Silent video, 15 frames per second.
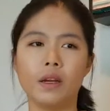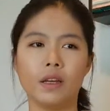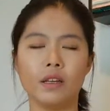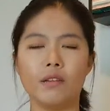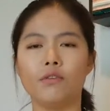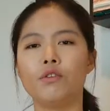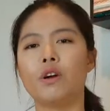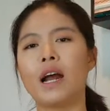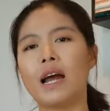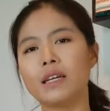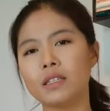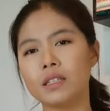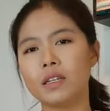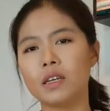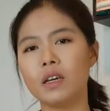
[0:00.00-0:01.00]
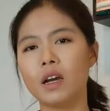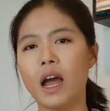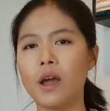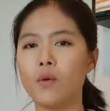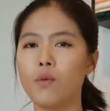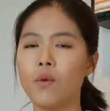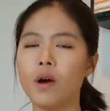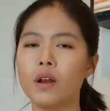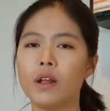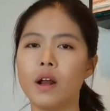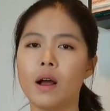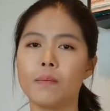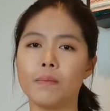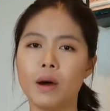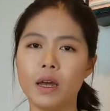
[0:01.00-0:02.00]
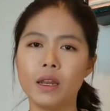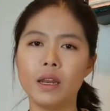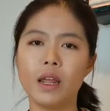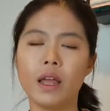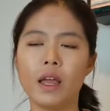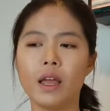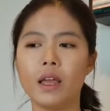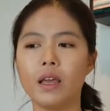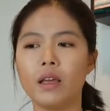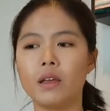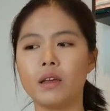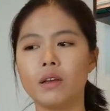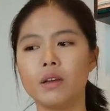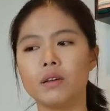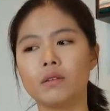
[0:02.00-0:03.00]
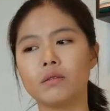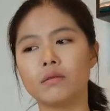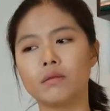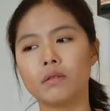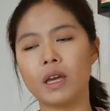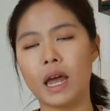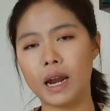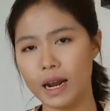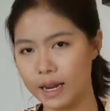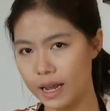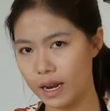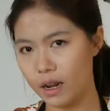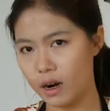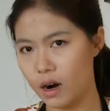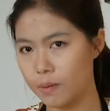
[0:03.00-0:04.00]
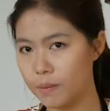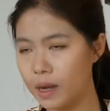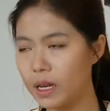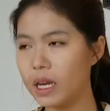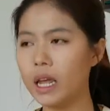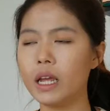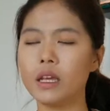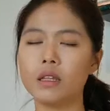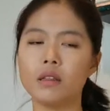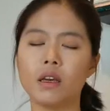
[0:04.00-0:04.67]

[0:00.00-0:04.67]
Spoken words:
If you're asking, I want it on Monday, can I get it on Monday?